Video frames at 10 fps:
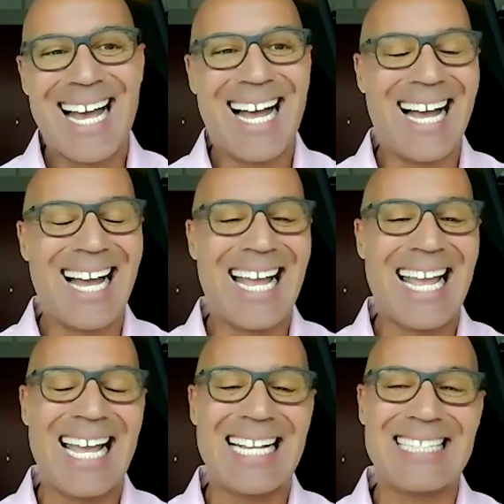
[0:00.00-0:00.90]
Uh,
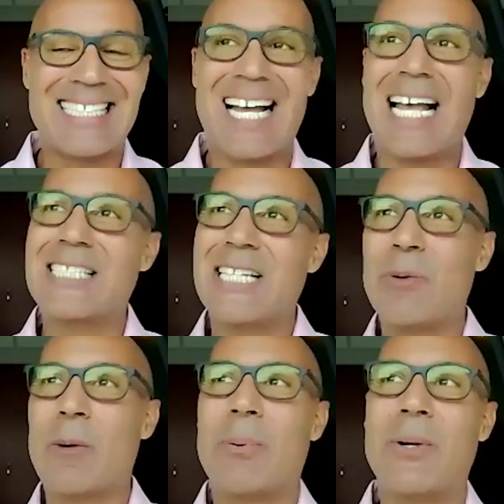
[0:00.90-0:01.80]
and uh, as
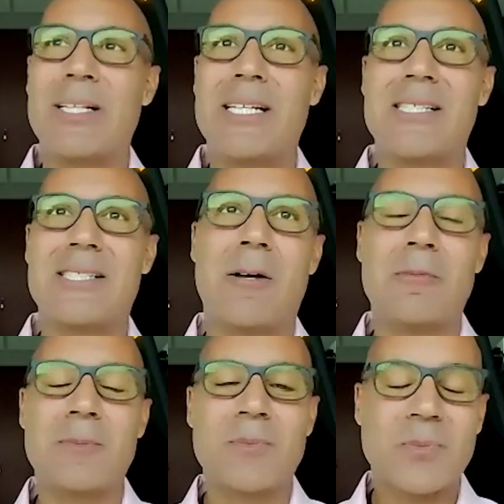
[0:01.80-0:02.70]
we were putting these,
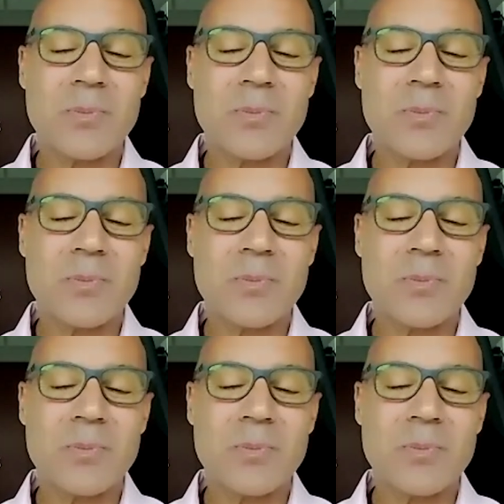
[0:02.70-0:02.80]
um,